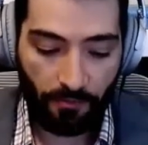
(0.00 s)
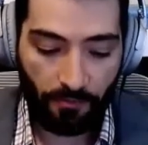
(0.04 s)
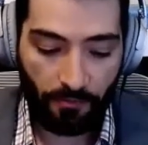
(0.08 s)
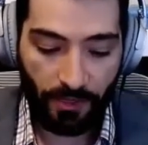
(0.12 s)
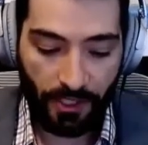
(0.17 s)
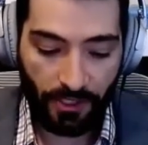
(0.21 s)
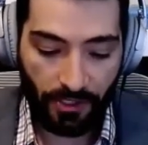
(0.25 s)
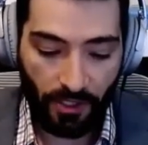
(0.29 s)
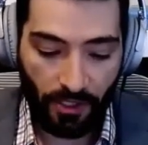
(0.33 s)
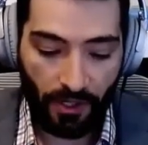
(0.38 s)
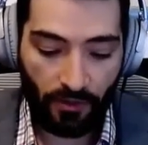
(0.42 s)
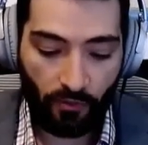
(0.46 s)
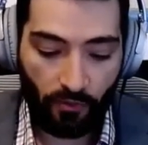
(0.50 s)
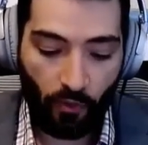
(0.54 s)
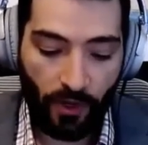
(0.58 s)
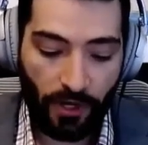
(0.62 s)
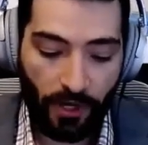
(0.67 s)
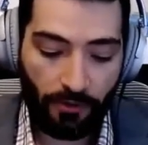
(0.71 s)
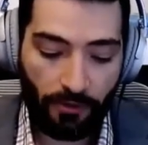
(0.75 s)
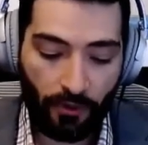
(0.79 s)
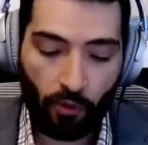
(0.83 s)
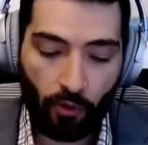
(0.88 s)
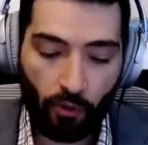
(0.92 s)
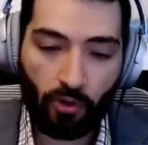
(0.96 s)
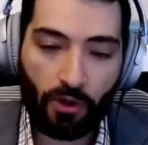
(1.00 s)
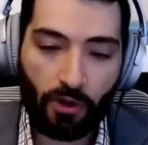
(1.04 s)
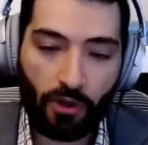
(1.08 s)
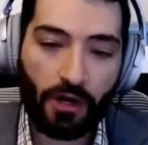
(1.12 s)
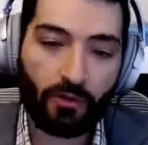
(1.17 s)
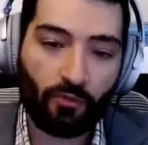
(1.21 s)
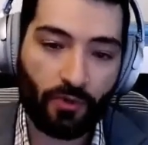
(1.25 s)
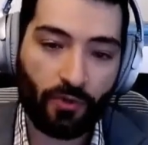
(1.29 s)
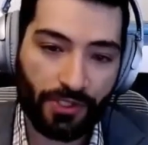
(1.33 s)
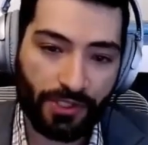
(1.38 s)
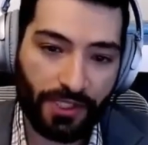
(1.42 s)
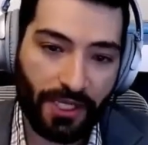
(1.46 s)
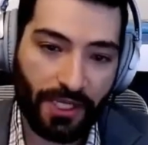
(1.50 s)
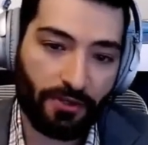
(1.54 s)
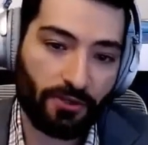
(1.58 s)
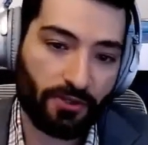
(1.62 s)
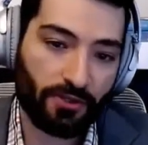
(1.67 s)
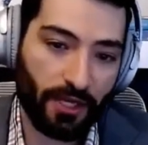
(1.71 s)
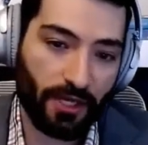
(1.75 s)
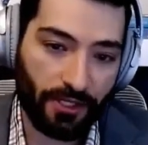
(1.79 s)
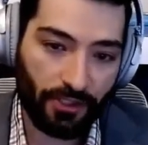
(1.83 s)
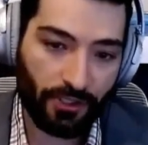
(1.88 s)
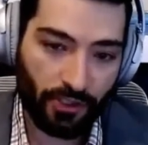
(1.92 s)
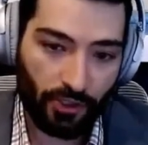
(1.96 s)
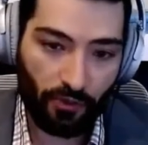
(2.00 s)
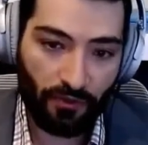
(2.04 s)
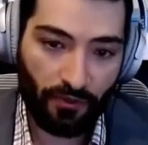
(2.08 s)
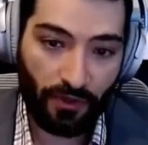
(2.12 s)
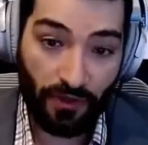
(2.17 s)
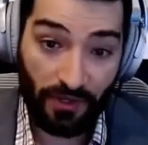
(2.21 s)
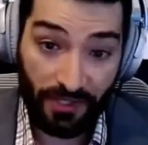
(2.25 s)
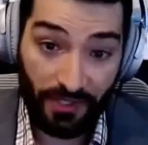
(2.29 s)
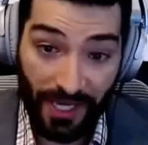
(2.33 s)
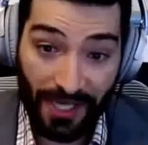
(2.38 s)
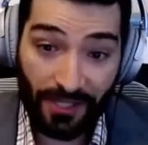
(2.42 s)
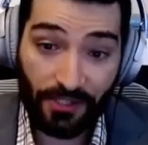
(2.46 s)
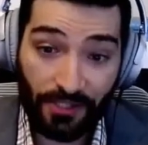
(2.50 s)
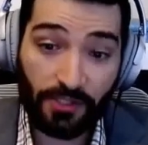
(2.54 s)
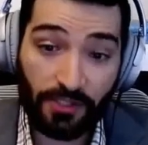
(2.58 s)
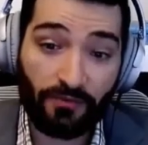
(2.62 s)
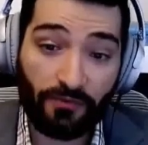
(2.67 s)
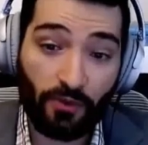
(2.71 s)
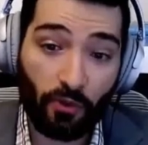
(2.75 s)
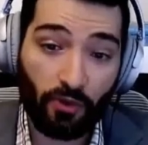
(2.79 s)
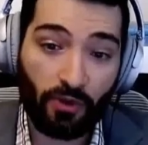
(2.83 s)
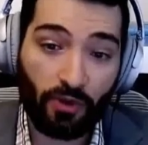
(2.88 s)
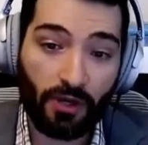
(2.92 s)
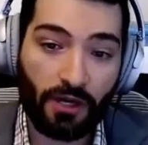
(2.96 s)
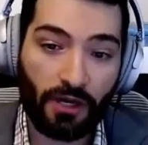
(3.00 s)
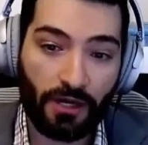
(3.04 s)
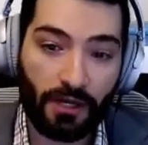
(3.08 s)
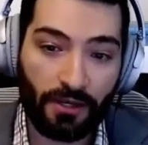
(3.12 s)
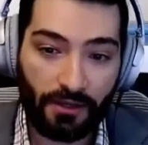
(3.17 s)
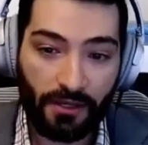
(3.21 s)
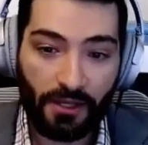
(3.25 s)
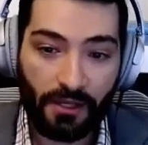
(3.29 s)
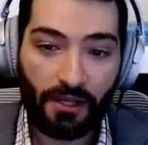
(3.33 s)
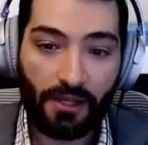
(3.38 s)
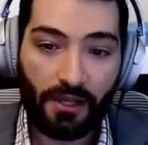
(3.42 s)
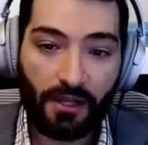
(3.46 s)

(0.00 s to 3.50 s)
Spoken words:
be done where the Quran was standardized, so that the text of the Quran